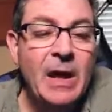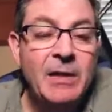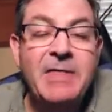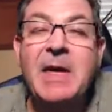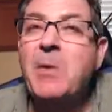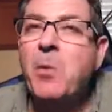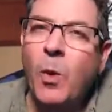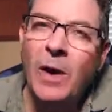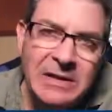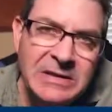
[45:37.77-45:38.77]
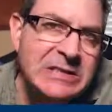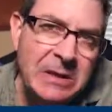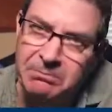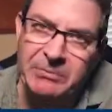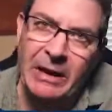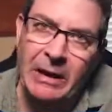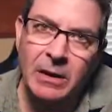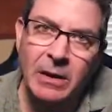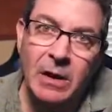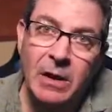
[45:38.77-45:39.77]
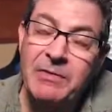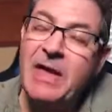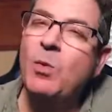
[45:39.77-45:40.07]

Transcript: they want something they